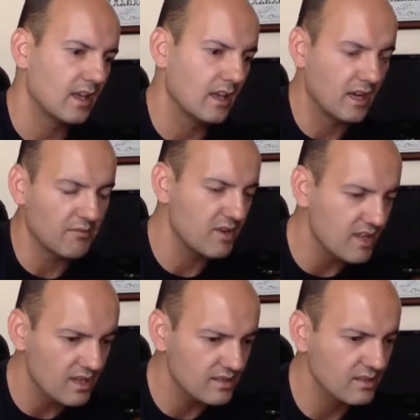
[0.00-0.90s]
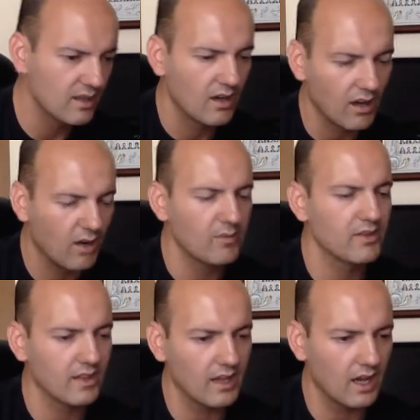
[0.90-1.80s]
careers over
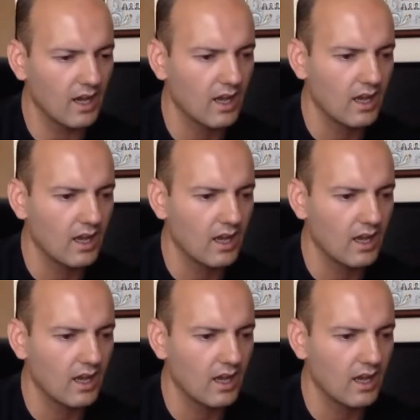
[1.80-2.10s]
there.